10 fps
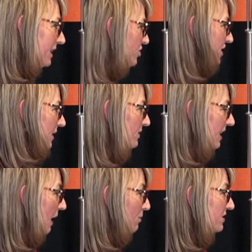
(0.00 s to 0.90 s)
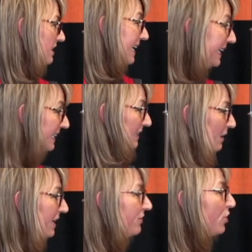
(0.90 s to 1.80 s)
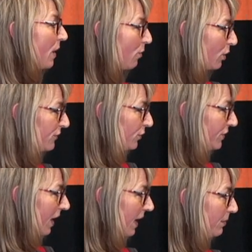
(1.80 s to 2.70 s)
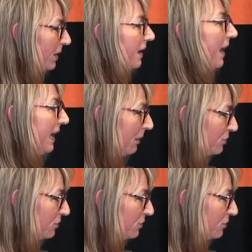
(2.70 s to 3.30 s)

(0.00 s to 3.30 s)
initiatives that I was in, even though I worked full time and I